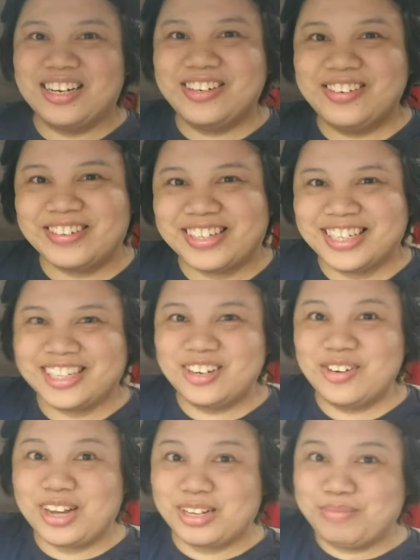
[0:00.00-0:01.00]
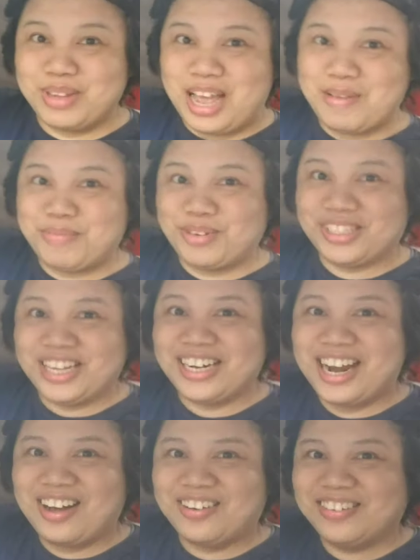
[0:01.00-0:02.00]
Look, look at me, I'm putting
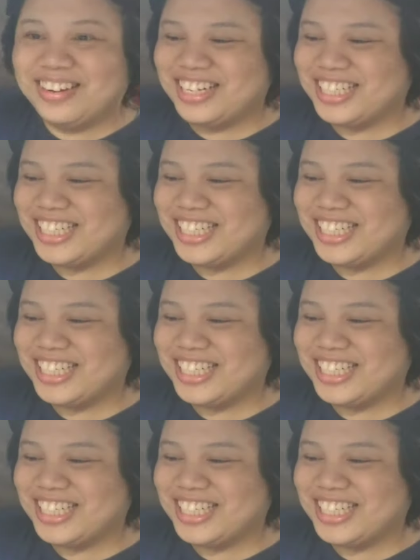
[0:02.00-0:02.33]
now.